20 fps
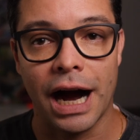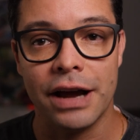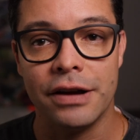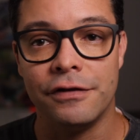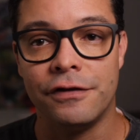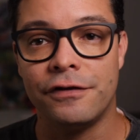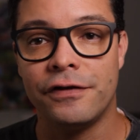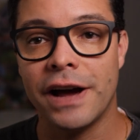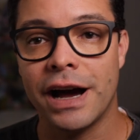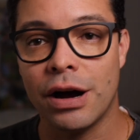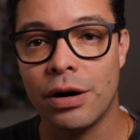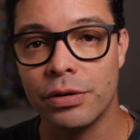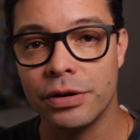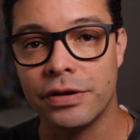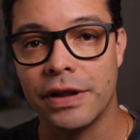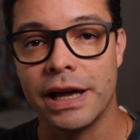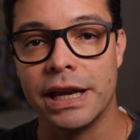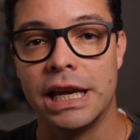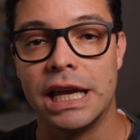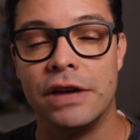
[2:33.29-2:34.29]
I've
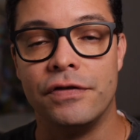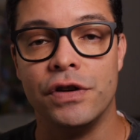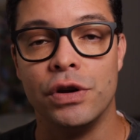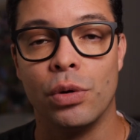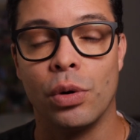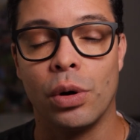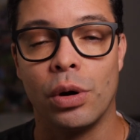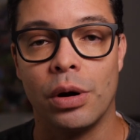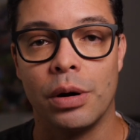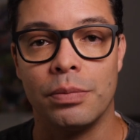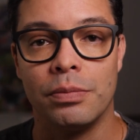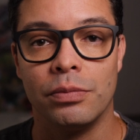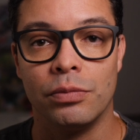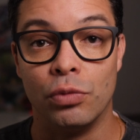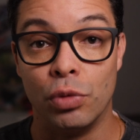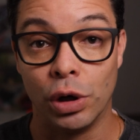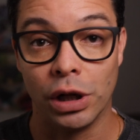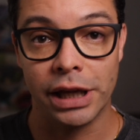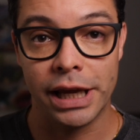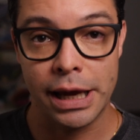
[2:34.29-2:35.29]
found that if you're
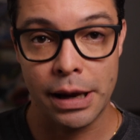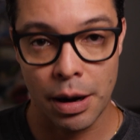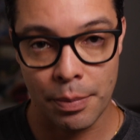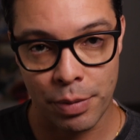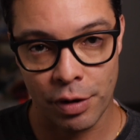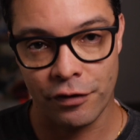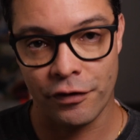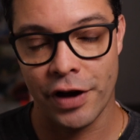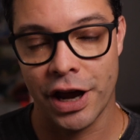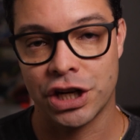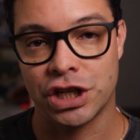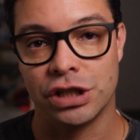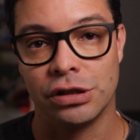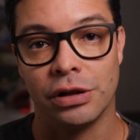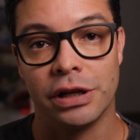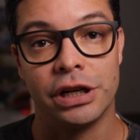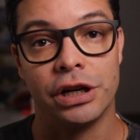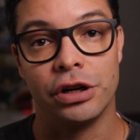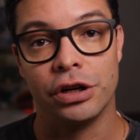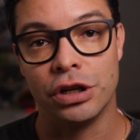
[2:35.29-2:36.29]
really a
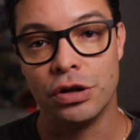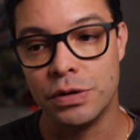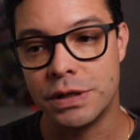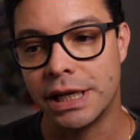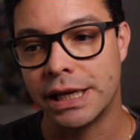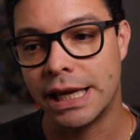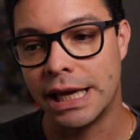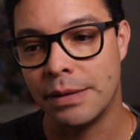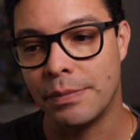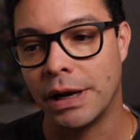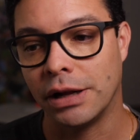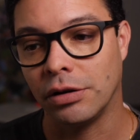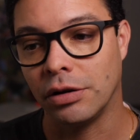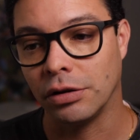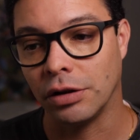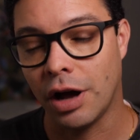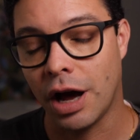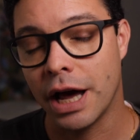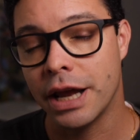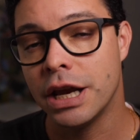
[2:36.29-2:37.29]
professional and you're using email a
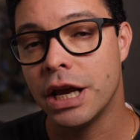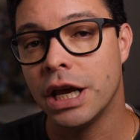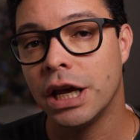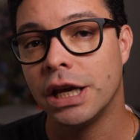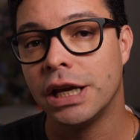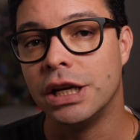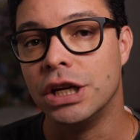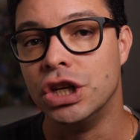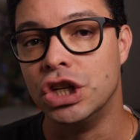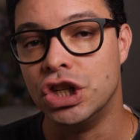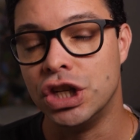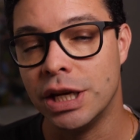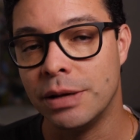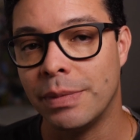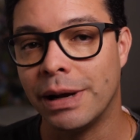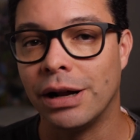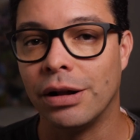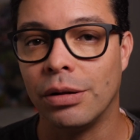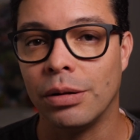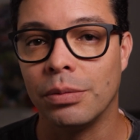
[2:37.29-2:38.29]
lot,
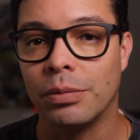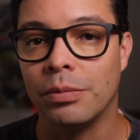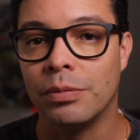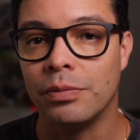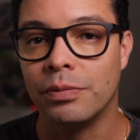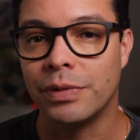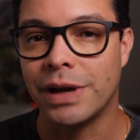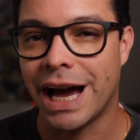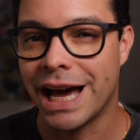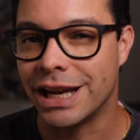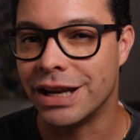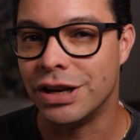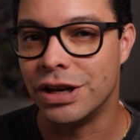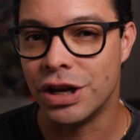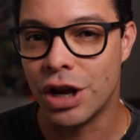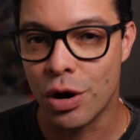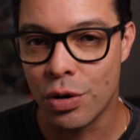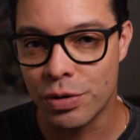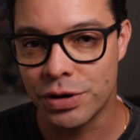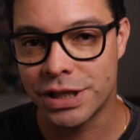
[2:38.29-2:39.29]
Gmail kind of
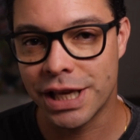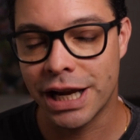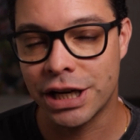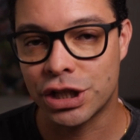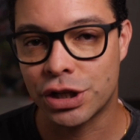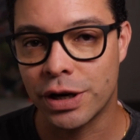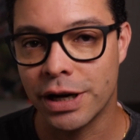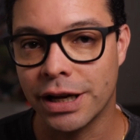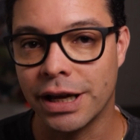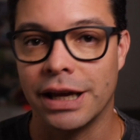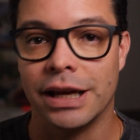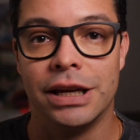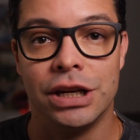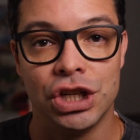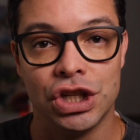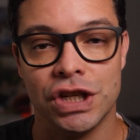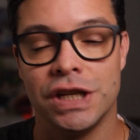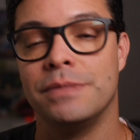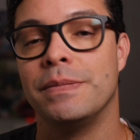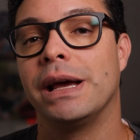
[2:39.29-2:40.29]
knows that trick
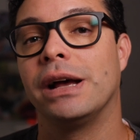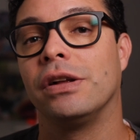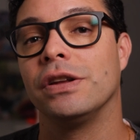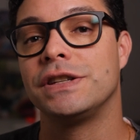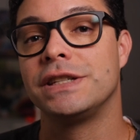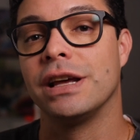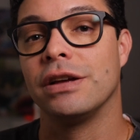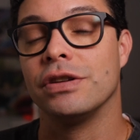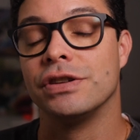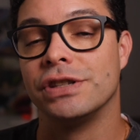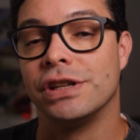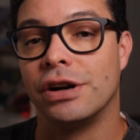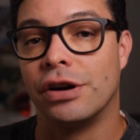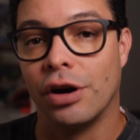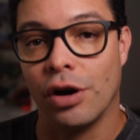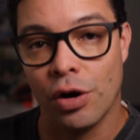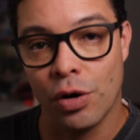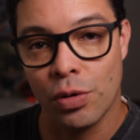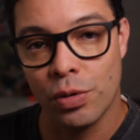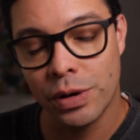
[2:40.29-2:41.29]
and Gmail sells
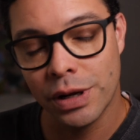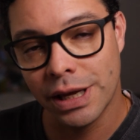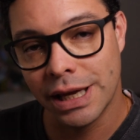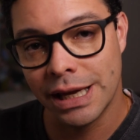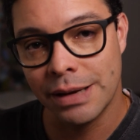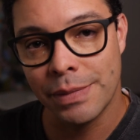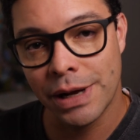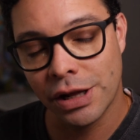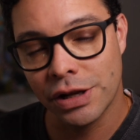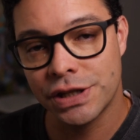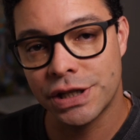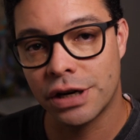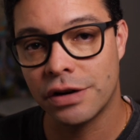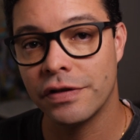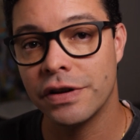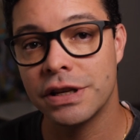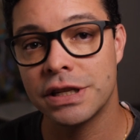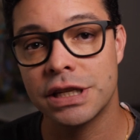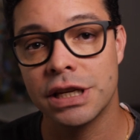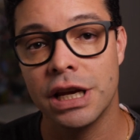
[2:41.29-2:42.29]
their own email
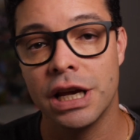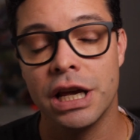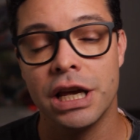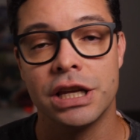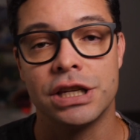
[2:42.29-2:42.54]
service.